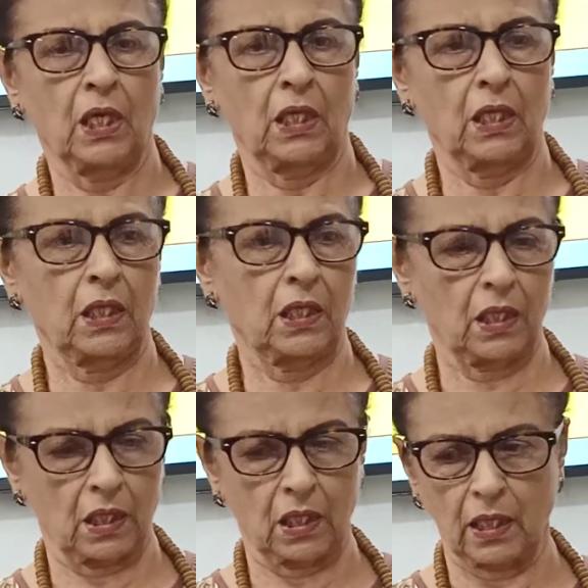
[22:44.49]
in
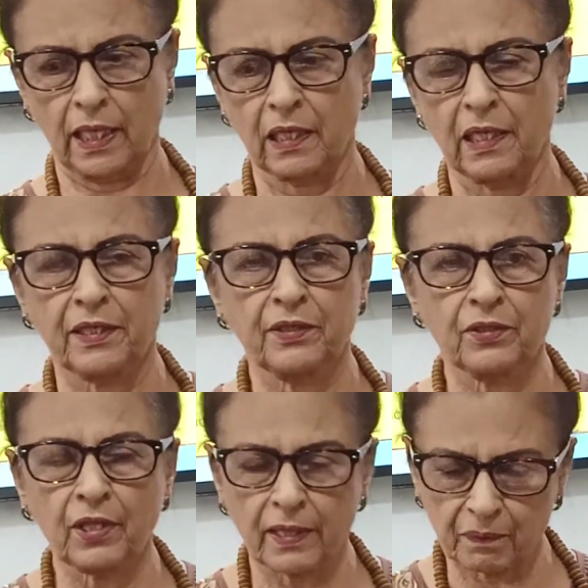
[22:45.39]

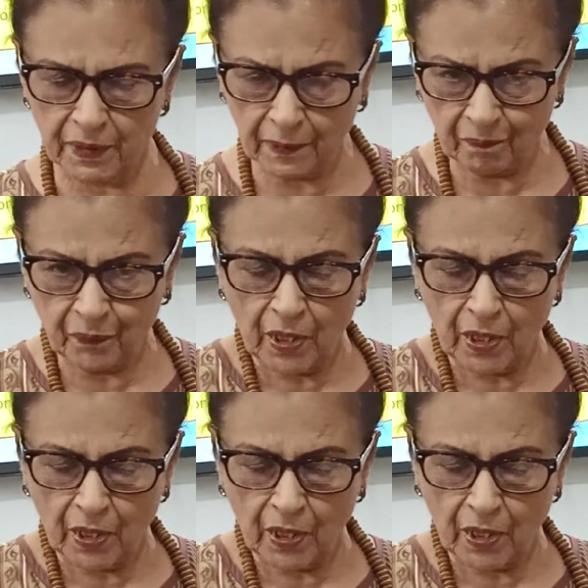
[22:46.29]
Adlerian therapy,